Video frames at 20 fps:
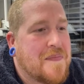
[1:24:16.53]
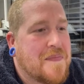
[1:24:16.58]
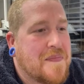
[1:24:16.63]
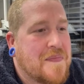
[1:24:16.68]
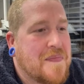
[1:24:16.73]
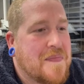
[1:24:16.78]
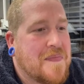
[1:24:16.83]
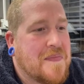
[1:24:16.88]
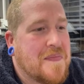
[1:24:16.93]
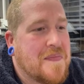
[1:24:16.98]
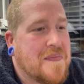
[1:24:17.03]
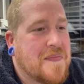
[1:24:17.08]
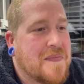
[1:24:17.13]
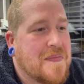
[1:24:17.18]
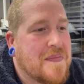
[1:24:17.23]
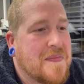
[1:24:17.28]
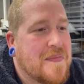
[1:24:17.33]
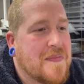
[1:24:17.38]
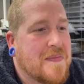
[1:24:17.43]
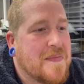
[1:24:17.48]

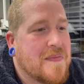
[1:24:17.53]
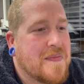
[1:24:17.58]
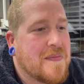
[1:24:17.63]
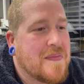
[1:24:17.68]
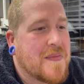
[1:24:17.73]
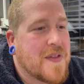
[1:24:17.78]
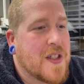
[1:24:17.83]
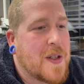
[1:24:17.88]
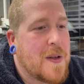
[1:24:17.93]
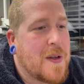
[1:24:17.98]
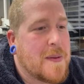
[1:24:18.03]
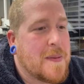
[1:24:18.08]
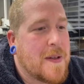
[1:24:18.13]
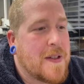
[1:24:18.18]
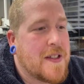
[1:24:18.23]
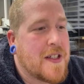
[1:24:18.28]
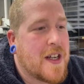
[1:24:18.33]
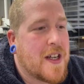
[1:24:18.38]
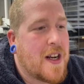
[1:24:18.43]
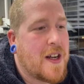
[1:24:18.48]
Mm. So we're
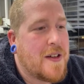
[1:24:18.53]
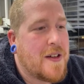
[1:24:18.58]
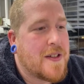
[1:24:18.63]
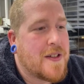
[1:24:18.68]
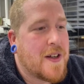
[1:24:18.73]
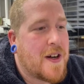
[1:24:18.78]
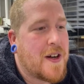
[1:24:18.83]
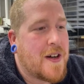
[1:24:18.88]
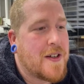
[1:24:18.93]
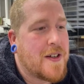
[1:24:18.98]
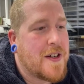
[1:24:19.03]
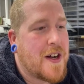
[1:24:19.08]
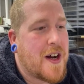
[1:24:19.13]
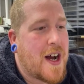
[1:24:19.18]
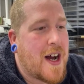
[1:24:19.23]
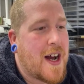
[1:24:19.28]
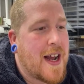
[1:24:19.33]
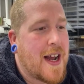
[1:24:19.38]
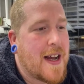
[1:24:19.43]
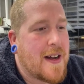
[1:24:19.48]
supposed to close on
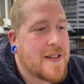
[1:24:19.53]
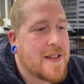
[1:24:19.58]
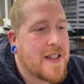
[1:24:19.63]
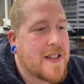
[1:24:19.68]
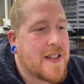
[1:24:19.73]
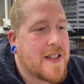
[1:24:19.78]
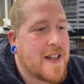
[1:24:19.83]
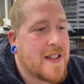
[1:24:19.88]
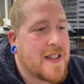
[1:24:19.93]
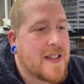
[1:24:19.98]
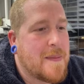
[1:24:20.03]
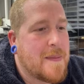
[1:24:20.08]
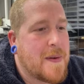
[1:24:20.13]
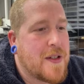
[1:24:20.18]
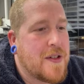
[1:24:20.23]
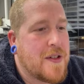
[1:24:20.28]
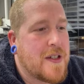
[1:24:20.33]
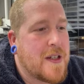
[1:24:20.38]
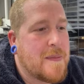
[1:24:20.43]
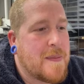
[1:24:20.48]
our house this Thursday, but
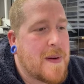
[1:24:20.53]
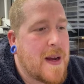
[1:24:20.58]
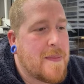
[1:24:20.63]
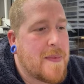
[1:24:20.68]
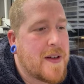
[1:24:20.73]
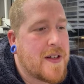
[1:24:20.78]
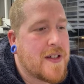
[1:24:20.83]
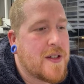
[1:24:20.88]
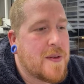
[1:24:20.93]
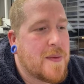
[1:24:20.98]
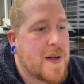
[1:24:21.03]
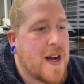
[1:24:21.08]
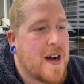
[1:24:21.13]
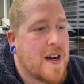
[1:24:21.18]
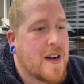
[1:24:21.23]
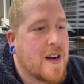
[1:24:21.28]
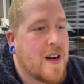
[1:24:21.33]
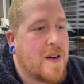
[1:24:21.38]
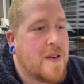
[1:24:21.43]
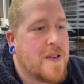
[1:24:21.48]
due to paper issue, we
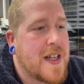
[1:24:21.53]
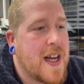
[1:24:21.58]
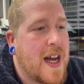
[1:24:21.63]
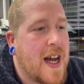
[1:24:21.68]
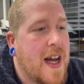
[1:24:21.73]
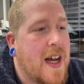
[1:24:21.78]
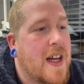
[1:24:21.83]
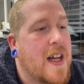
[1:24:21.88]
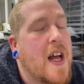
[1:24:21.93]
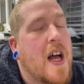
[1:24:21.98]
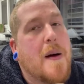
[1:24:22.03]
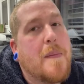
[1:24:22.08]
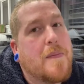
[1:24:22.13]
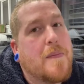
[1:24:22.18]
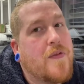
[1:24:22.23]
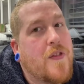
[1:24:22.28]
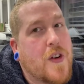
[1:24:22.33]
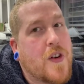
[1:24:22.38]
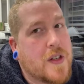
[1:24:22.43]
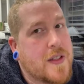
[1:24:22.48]
can't close yet.
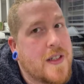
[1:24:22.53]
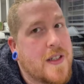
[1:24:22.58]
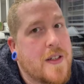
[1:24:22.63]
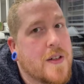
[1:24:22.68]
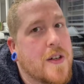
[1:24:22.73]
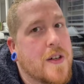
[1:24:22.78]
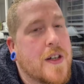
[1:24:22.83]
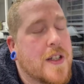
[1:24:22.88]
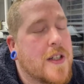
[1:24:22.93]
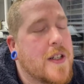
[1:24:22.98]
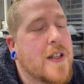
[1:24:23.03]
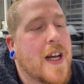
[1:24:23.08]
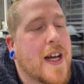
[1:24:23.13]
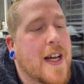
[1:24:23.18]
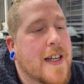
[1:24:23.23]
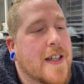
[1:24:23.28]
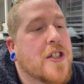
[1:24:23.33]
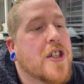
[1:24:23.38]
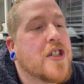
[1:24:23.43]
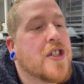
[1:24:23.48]
Foxy, you got
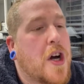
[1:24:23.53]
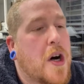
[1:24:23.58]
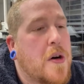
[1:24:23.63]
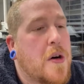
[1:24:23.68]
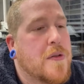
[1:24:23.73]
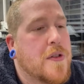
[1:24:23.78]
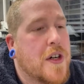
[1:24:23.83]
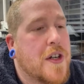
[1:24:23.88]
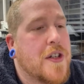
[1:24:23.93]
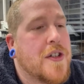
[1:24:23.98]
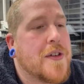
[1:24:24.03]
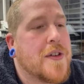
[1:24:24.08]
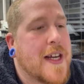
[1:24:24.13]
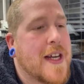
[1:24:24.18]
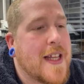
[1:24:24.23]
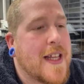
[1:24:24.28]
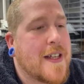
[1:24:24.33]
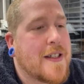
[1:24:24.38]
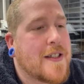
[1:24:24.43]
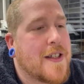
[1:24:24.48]
like just hold on, you'll
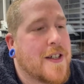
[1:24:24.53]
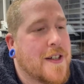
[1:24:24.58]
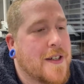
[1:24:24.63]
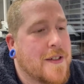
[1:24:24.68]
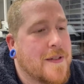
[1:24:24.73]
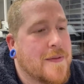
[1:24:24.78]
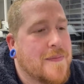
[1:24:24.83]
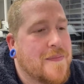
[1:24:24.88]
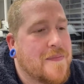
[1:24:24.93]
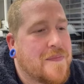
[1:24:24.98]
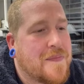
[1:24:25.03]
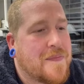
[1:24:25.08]
get that soon.